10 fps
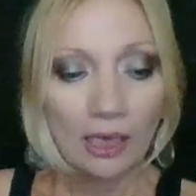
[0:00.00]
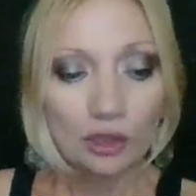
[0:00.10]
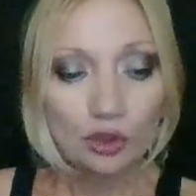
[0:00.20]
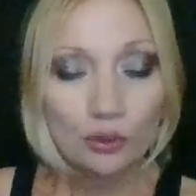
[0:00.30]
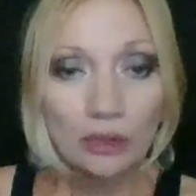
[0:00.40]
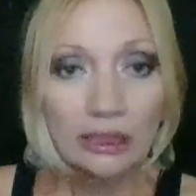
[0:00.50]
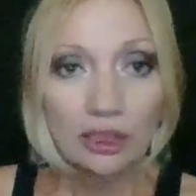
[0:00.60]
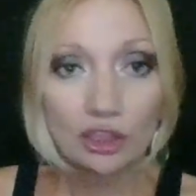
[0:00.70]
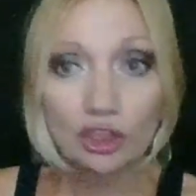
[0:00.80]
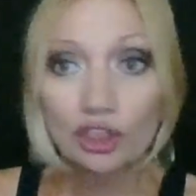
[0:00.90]
doing
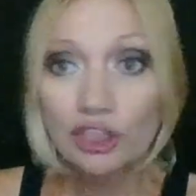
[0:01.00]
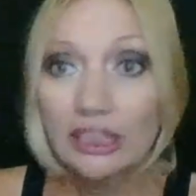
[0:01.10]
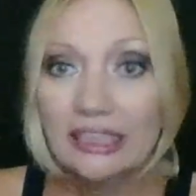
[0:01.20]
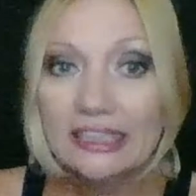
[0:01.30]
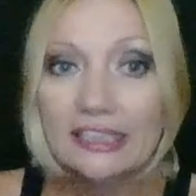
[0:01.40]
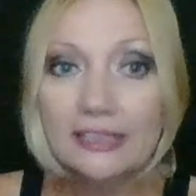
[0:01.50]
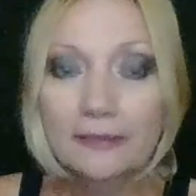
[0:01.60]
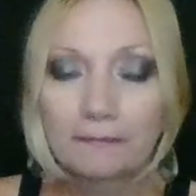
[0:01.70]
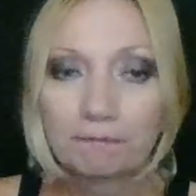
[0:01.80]
their tricks